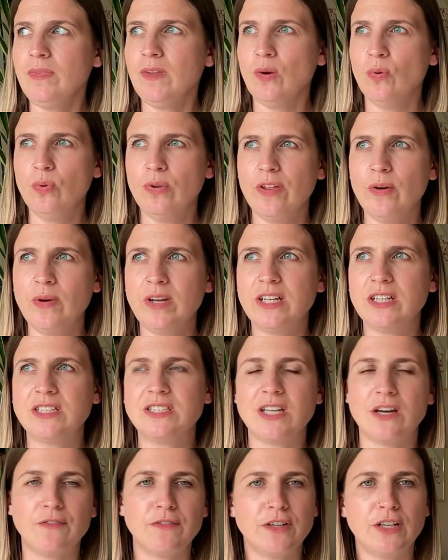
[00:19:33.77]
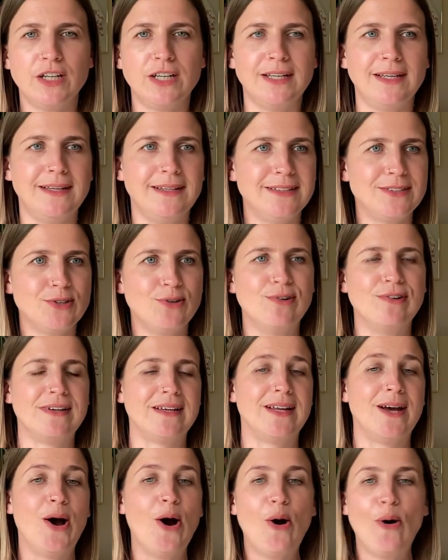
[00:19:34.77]
although I could definitely talk
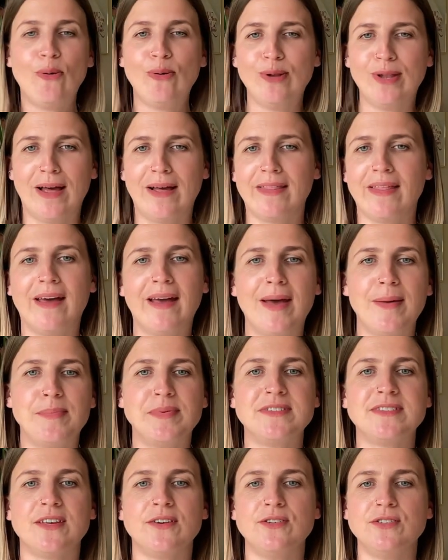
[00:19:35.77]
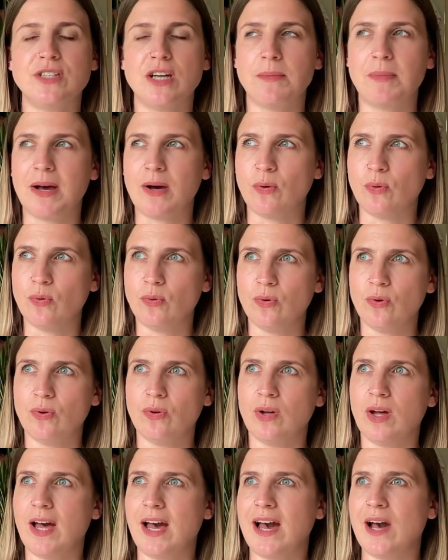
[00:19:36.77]
in a whole other episode about
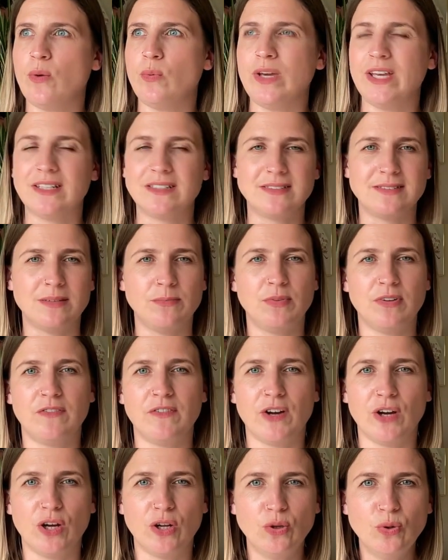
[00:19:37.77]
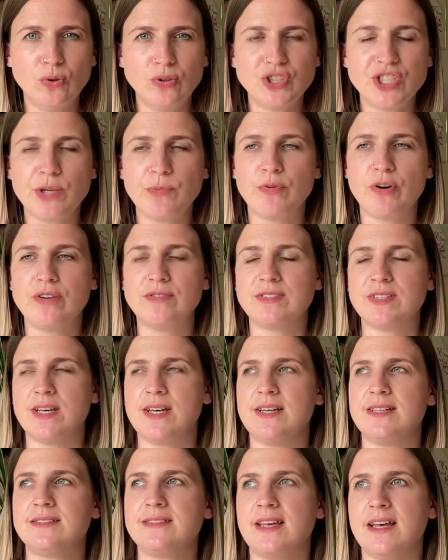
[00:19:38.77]
how we get to simplify our launching
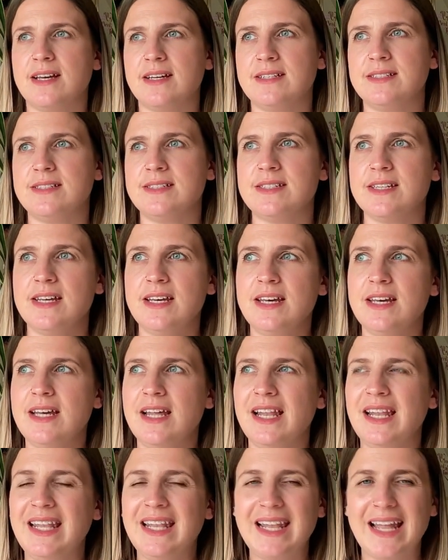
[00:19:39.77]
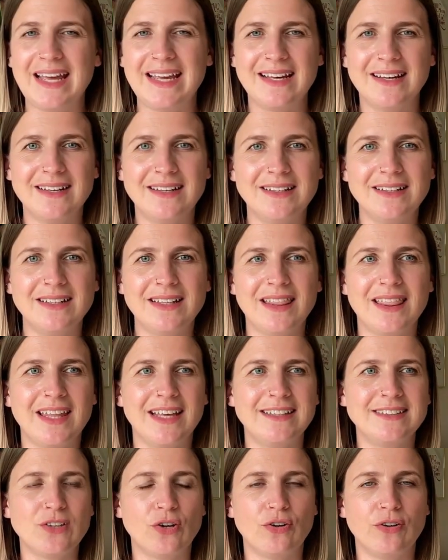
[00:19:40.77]
process and layer
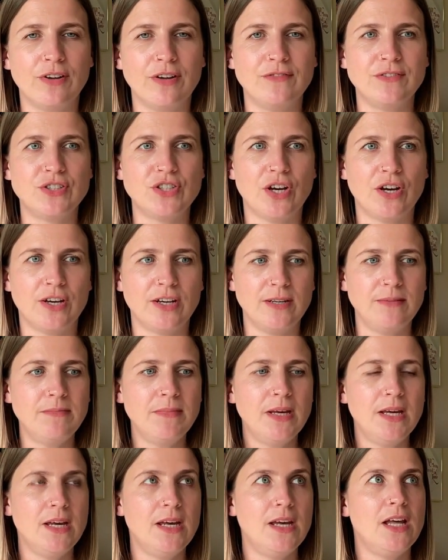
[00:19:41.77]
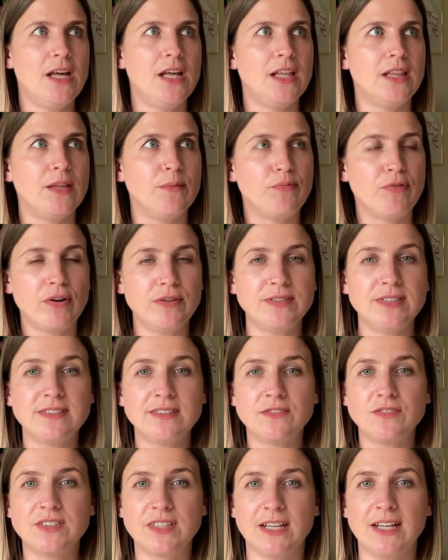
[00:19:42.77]
things on over time, the process
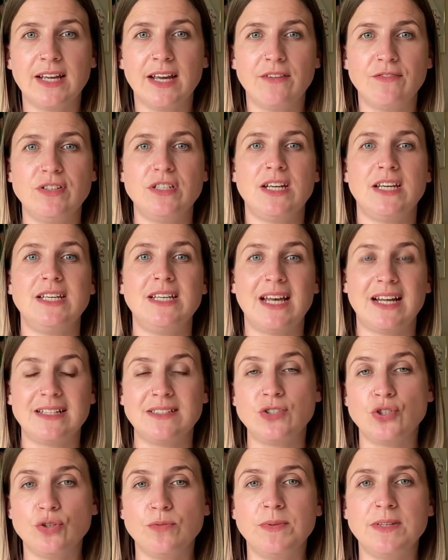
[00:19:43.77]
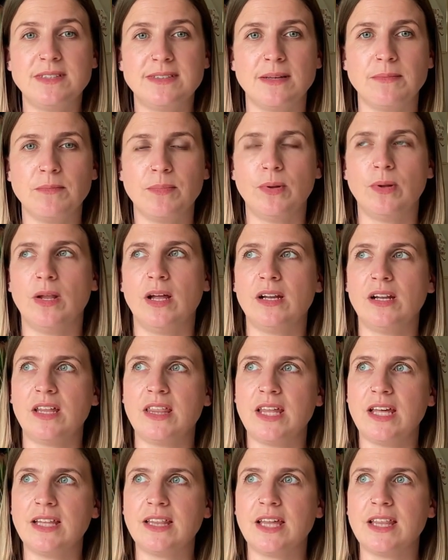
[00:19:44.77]
of selling every day gets to be simple. And I
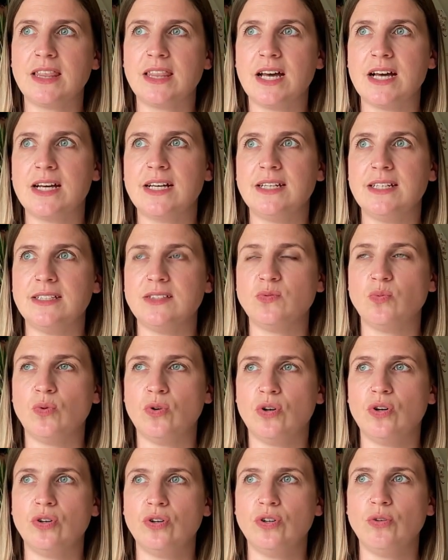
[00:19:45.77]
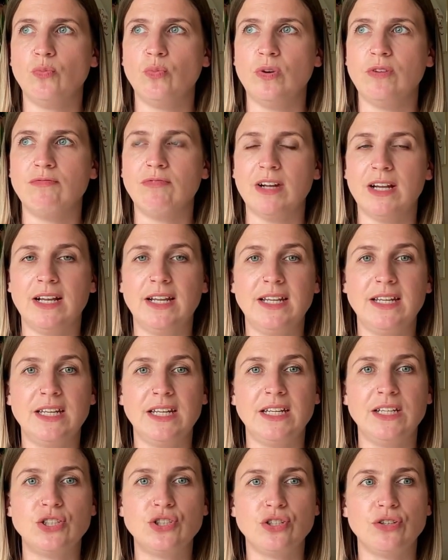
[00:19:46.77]
think that that is what we really
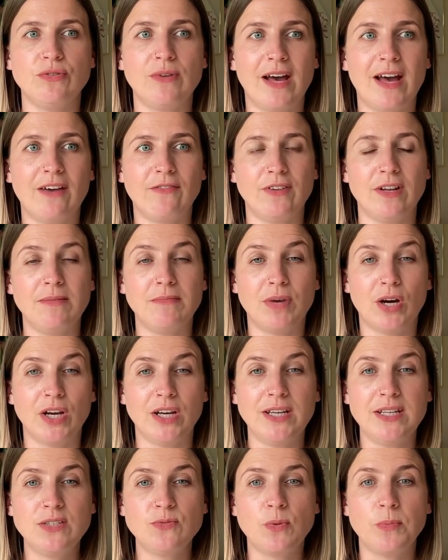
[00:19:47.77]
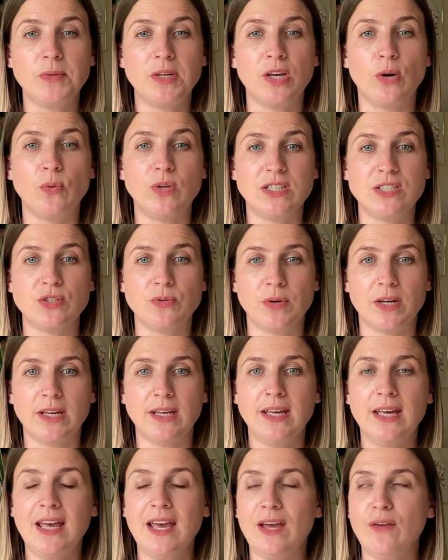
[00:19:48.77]
need to have in mind when we go into
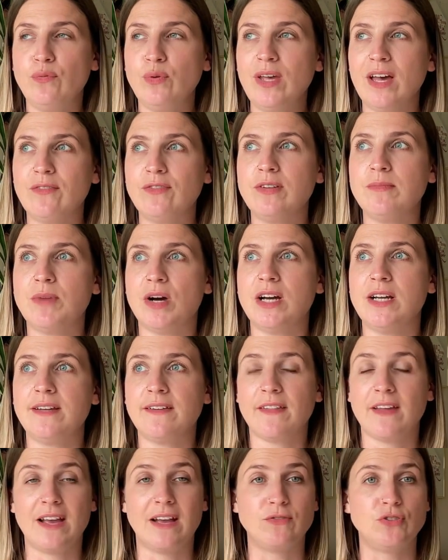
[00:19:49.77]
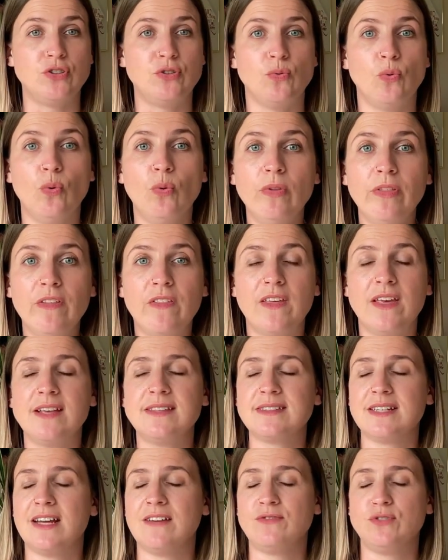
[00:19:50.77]
it. If we have in mind that I have to do all the
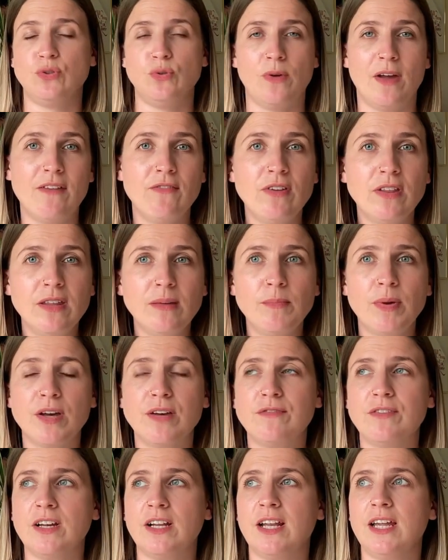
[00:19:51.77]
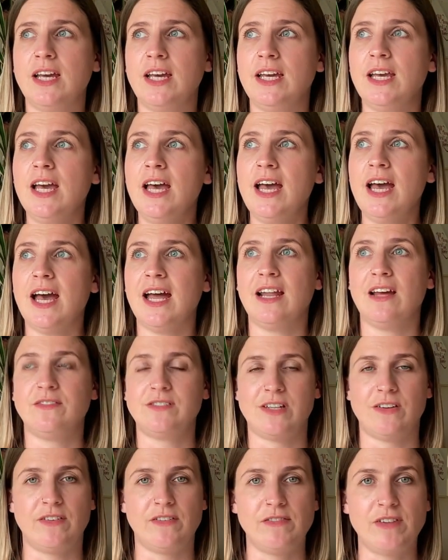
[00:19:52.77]
things and I have to do everything perfectly and have
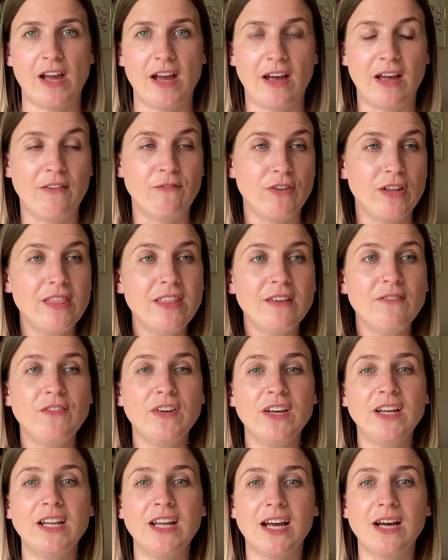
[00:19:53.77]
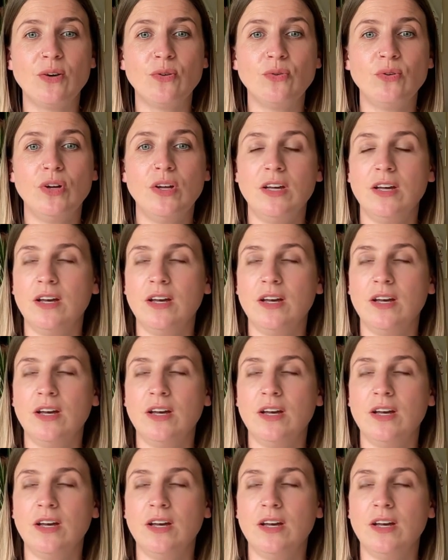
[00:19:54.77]
to have everything figured out,